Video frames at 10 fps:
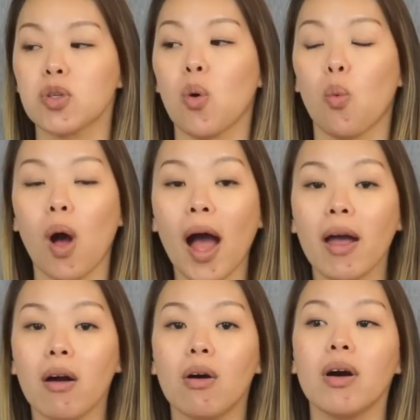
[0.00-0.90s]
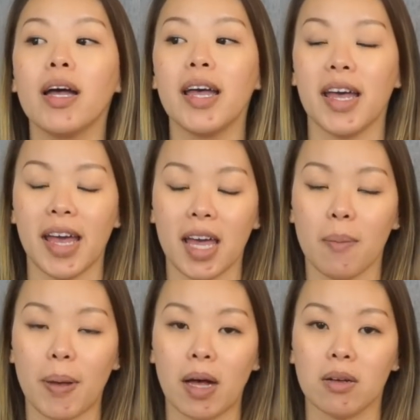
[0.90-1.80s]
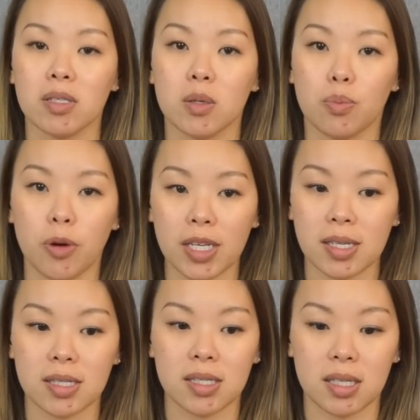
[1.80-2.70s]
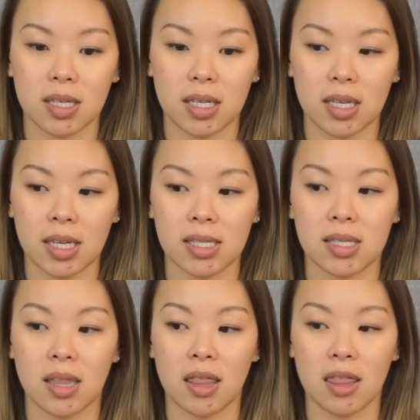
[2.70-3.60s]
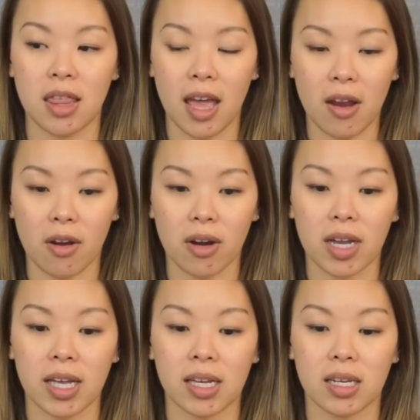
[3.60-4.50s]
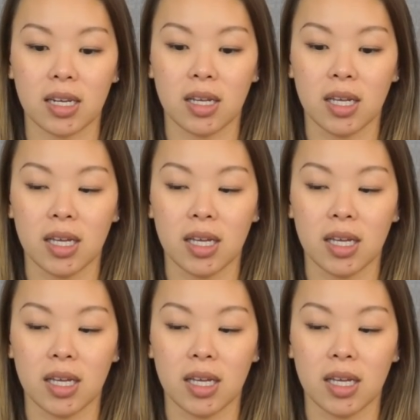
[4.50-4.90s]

So while Annabelle's presence is there, it